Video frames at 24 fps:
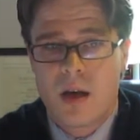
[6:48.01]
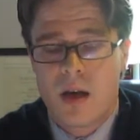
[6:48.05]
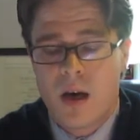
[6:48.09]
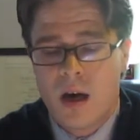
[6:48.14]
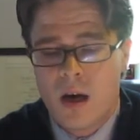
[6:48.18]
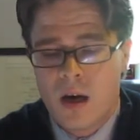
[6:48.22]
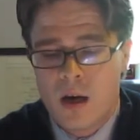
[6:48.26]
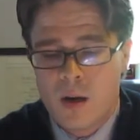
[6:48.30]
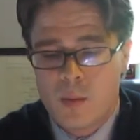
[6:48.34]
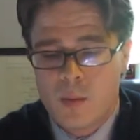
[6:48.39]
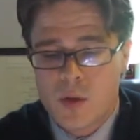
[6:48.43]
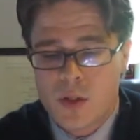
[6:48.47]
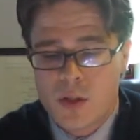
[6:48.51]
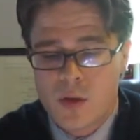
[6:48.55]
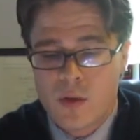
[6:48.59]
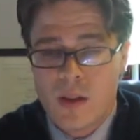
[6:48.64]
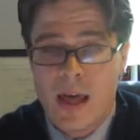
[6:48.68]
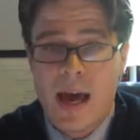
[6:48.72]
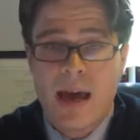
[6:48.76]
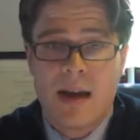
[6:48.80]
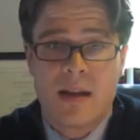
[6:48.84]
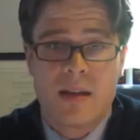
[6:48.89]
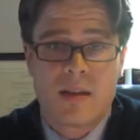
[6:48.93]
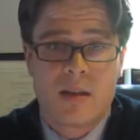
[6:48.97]
So
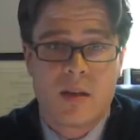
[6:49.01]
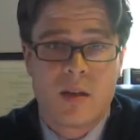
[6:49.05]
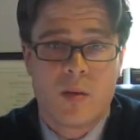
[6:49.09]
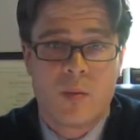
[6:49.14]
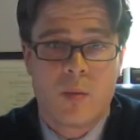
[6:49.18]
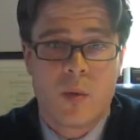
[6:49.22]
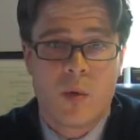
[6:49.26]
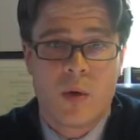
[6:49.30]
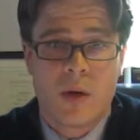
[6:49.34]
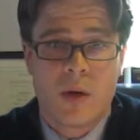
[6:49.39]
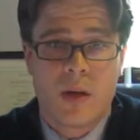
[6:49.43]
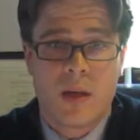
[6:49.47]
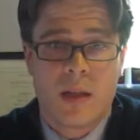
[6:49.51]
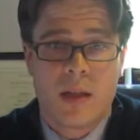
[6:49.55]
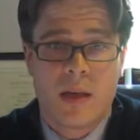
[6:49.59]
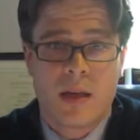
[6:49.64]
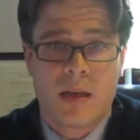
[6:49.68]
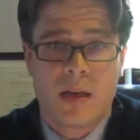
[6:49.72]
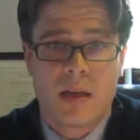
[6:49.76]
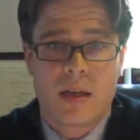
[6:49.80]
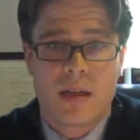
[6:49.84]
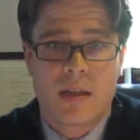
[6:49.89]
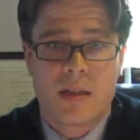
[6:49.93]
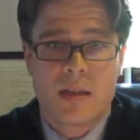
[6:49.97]
that is an important thing
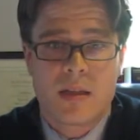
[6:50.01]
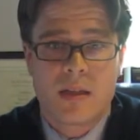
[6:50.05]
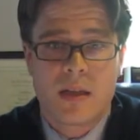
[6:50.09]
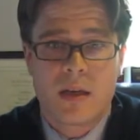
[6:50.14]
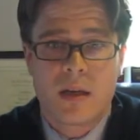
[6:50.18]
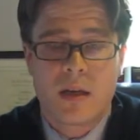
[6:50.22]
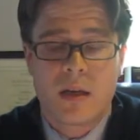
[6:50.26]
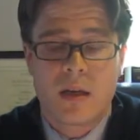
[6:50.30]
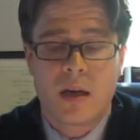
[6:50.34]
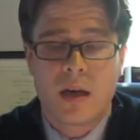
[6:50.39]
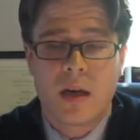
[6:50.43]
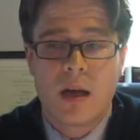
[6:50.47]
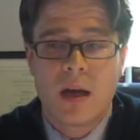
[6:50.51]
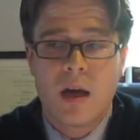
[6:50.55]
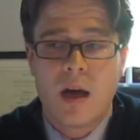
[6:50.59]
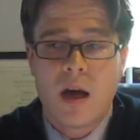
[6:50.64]
to consider.